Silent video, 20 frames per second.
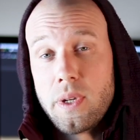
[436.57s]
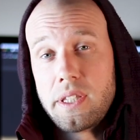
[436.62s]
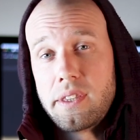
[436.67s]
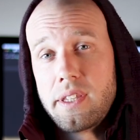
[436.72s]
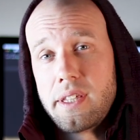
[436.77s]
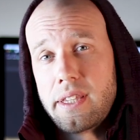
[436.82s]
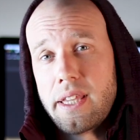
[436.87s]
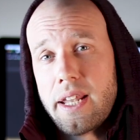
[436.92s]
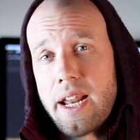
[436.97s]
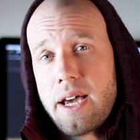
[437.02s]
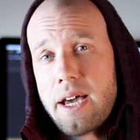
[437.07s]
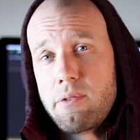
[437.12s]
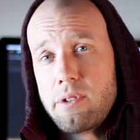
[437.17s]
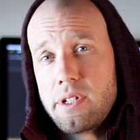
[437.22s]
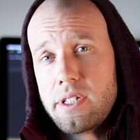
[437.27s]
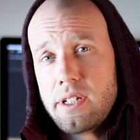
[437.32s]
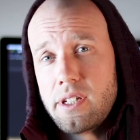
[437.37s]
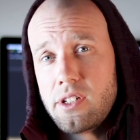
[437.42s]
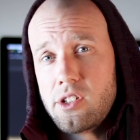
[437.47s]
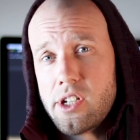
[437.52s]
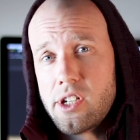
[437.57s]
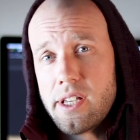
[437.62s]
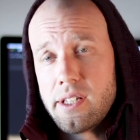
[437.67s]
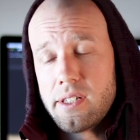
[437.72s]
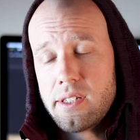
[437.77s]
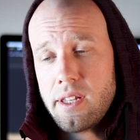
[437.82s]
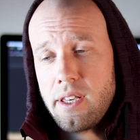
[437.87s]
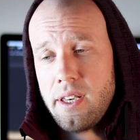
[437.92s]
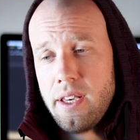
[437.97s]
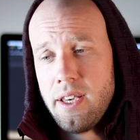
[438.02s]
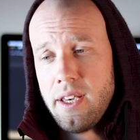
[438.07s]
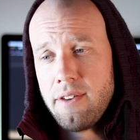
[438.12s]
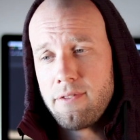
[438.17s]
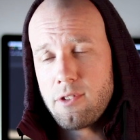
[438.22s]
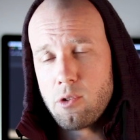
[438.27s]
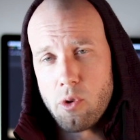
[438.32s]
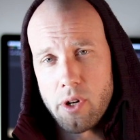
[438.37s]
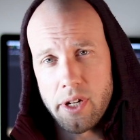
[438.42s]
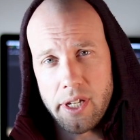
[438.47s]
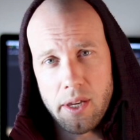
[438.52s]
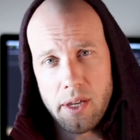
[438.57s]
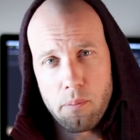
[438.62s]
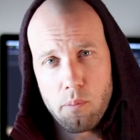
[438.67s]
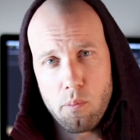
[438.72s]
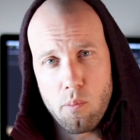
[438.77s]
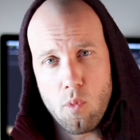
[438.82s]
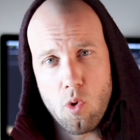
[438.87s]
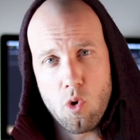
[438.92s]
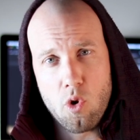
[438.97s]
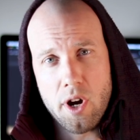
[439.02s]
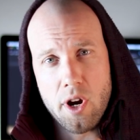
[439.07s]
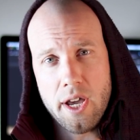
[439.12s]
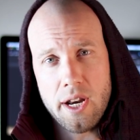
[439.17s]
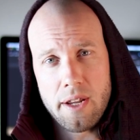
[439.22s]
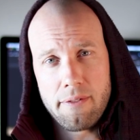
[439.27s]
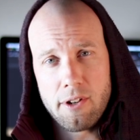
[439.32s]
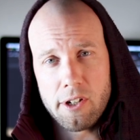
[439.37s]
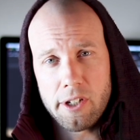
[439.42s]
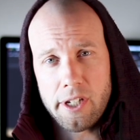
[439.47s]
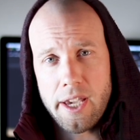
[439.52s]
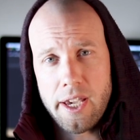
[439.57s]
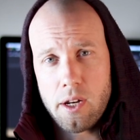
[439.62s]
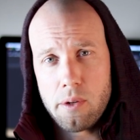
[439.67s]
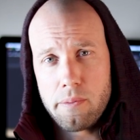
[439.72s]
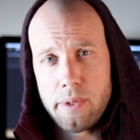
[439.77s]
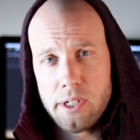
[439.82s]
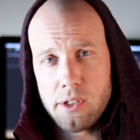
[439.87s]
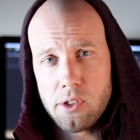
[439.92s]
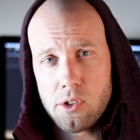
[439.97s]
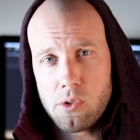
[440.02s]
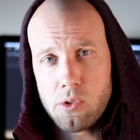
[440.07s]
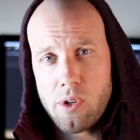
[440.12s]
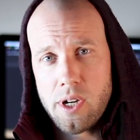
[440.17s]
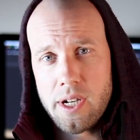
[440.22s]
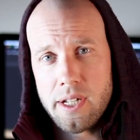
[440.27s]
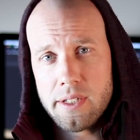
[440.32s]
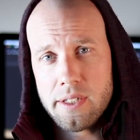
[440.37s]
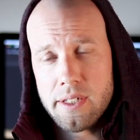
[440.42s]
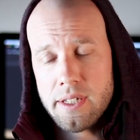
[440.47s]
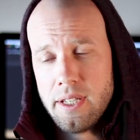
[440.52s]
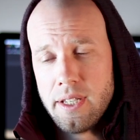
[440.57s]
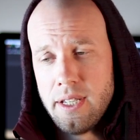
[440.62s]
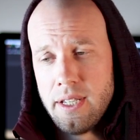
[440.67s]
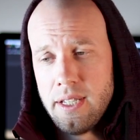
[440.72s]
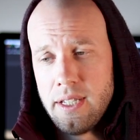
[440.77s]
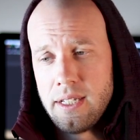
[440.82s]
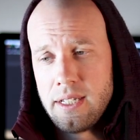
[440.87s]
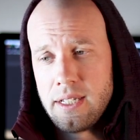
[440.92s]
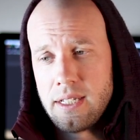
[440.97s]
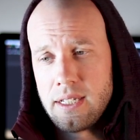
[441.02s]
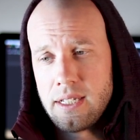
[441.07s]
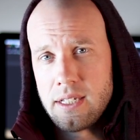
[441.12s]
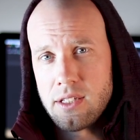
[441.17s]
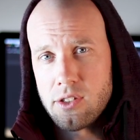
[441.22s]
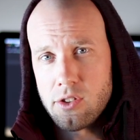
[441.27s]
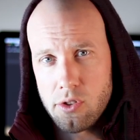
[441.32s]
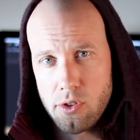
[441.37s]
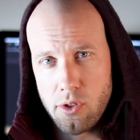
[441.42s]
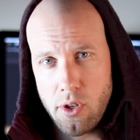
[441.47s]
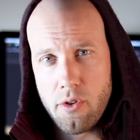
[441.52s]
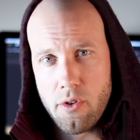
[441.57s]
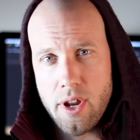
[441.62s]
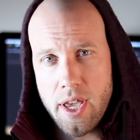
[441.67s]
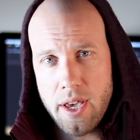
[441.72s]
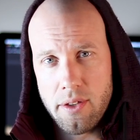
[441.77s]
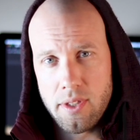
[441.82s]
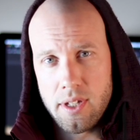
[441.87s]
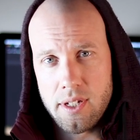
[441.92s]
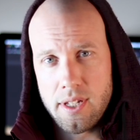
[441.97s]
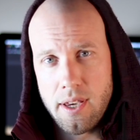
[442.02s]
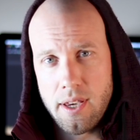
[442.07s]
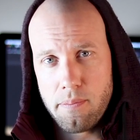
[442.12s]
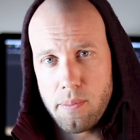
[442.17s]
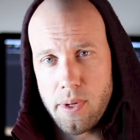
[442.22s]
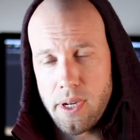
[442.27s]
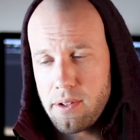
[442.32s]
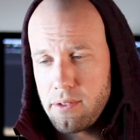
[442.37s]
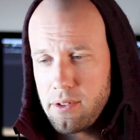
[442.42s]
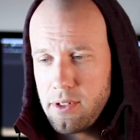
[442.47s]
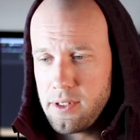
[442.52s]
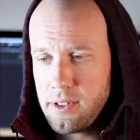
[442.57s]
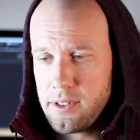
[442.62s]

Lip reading: thing that I would suggest. If you want to get more out of your kettlebell squats, slow down the tempo.